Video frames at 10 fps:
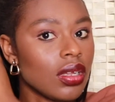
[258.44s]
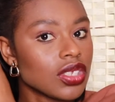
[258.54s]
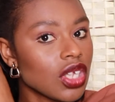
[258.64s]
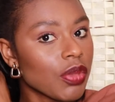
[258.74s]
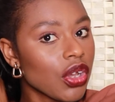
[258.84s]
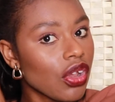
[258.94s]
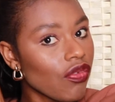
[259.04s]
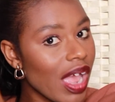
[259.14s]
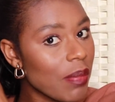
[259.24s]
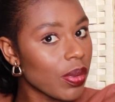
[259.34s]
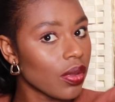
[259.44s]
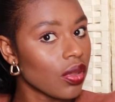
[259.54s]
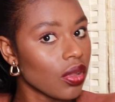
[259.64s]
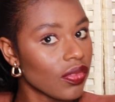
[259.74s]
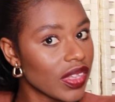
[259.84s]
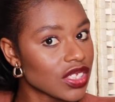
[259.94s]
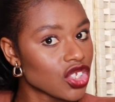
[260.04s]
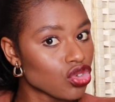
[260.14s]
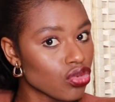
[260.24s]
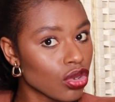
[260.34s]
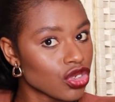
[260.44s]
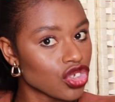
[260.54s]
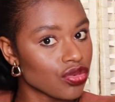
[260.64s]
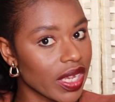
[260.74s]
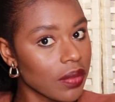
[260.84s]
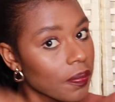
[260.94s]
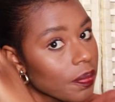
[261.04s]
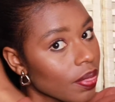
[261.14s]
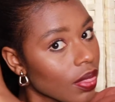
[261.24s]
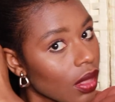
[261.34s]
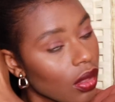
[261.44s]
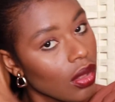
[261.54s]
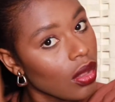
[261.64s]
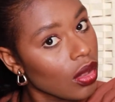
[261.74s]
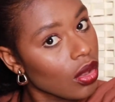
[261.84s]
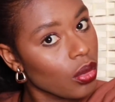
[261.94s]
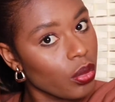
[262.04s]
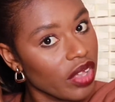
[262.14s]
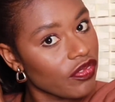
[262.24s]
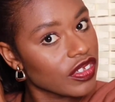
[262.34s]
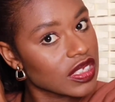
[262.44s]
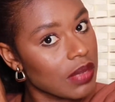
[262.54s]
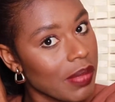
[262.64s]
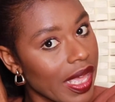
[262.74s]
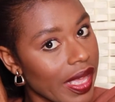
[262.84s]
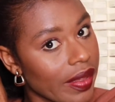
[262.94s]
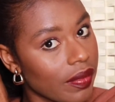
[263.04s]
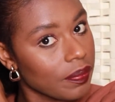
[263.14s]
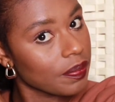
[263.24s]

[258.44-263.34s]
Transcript: So I'm gonna wrap this drawstring with some hair.